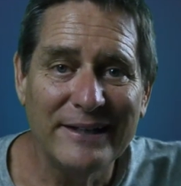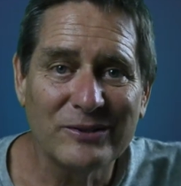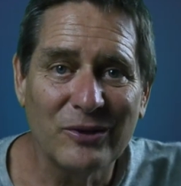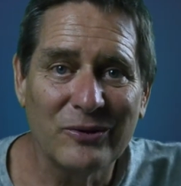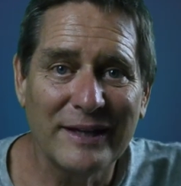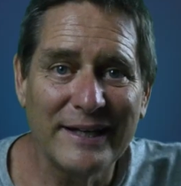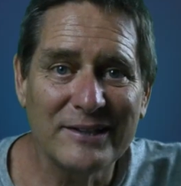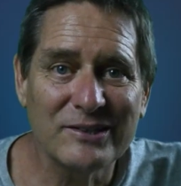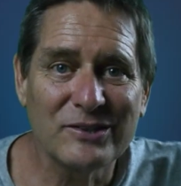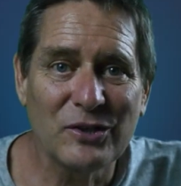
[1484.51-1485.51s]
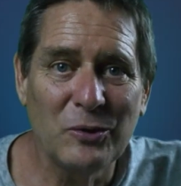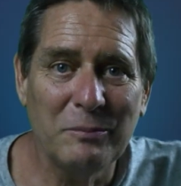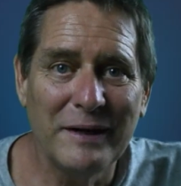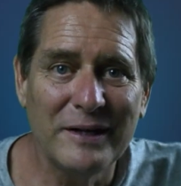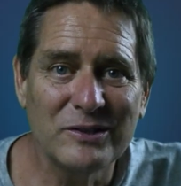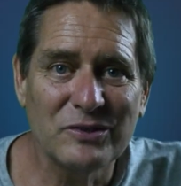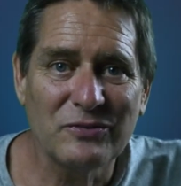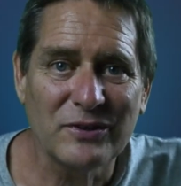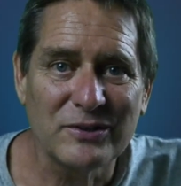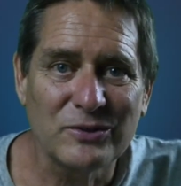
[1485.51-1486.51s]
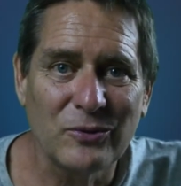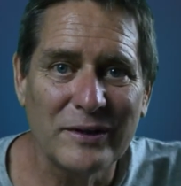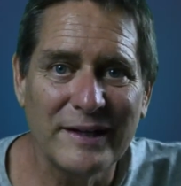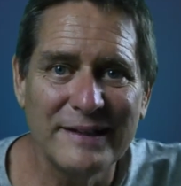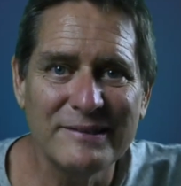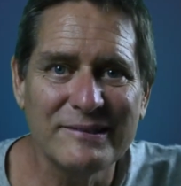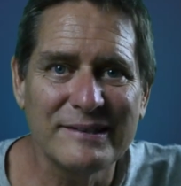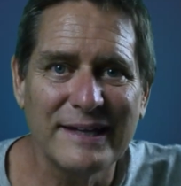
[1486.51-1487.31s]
So thanks so much for joining us,